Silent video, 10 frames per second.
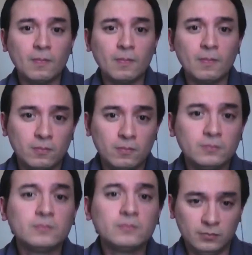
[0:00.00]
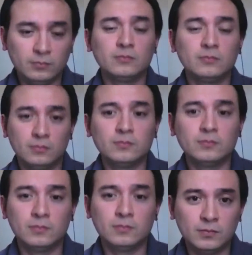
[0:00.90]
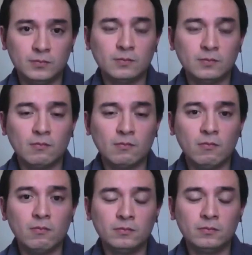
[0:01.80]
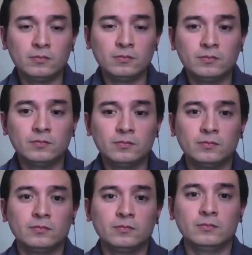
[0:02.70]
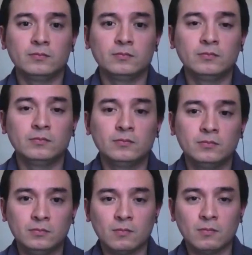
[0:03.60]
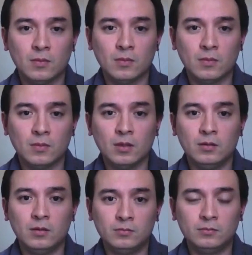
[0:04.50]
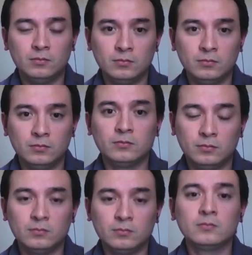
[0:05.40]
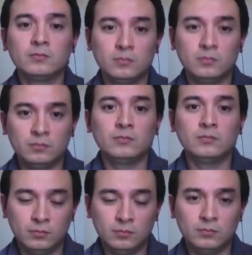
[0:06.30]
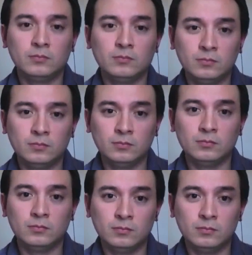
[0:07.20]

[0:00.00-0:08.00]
[no speech]